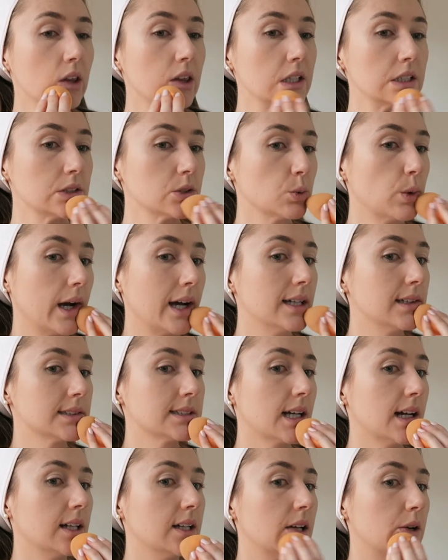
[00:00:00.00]
this
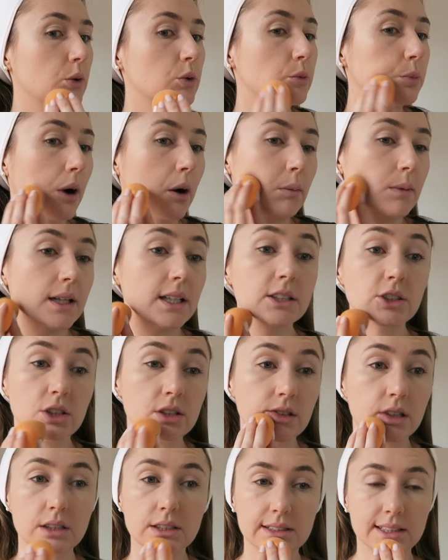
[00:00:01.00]
YSL, I would probably
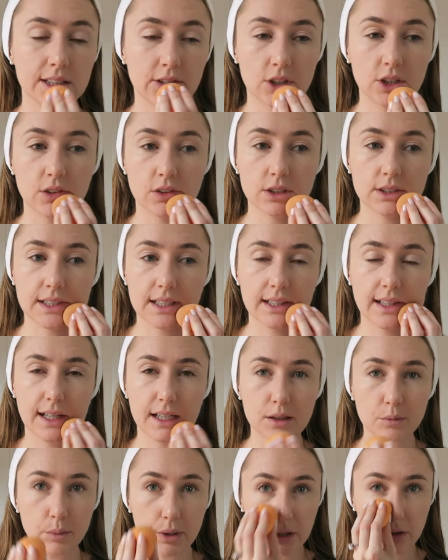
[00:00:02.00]
just continue using
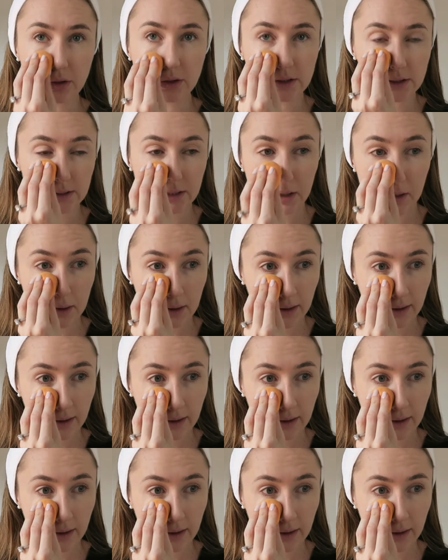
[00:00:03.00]
that, because